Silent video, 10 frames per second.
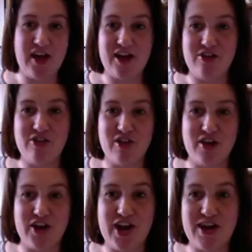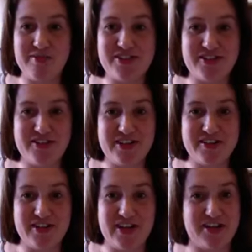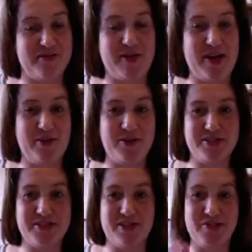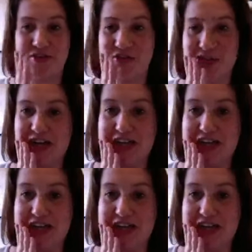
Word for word: I know I'm so excited about all the stuff you're doing,